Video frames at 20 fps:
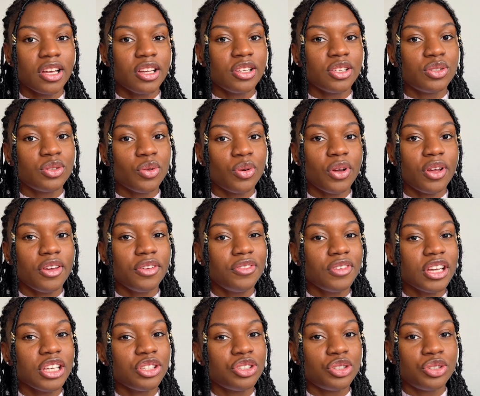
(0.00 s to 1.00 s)
So if
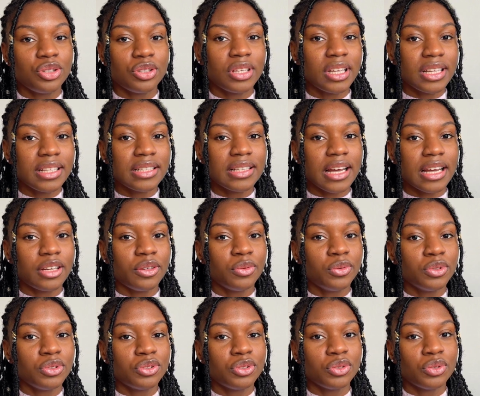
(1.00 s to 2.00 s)
you're a student and you
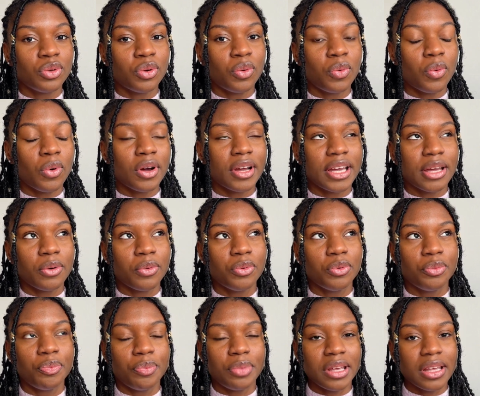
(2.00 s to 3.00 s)
want to know what it will
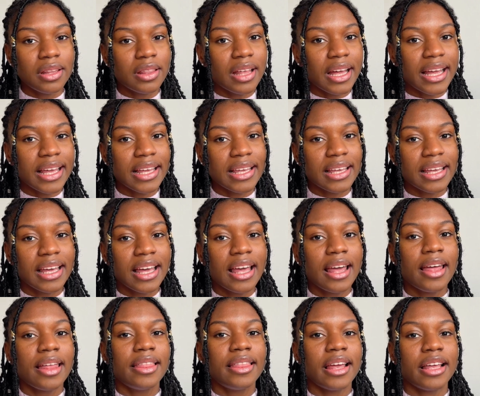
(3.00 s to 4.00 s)
be like,
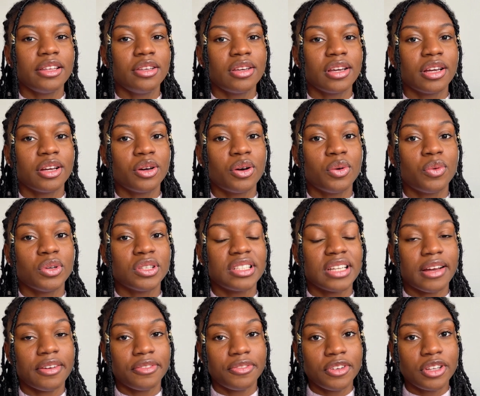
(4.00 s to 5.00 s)
then you can go watch
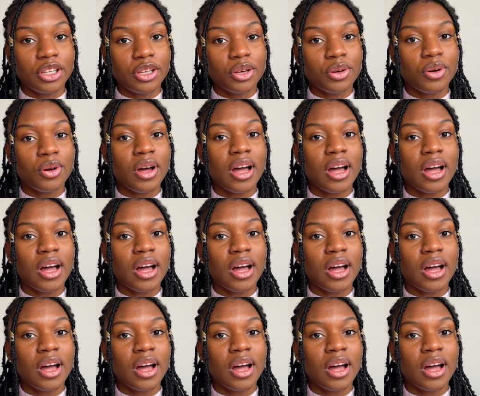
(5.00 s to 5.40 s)
that video.